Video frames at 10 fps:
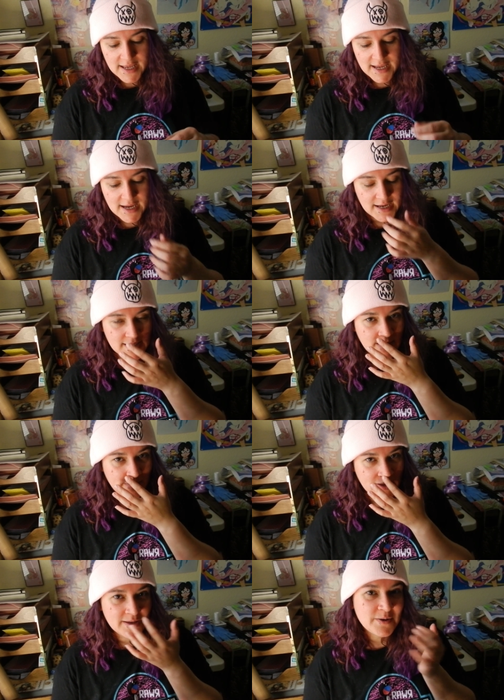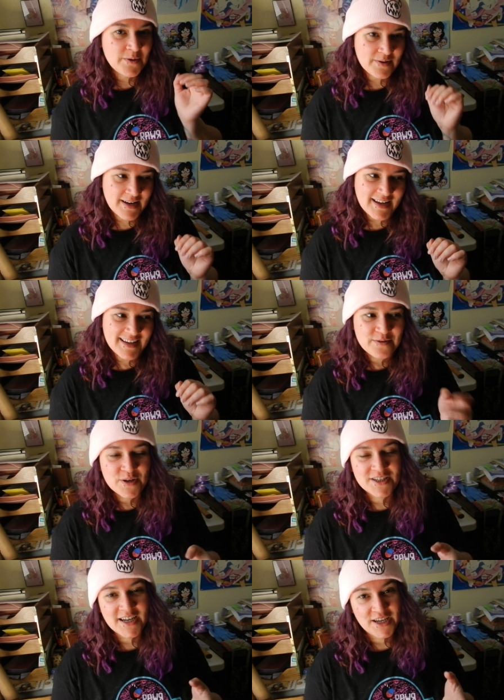and the Big Kahuna,
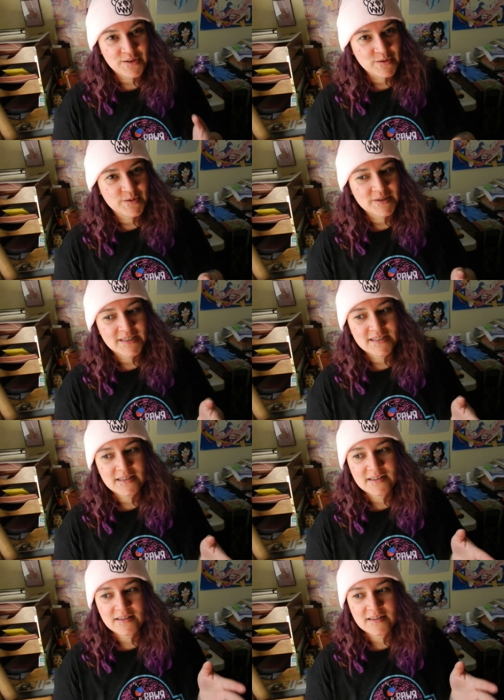which I use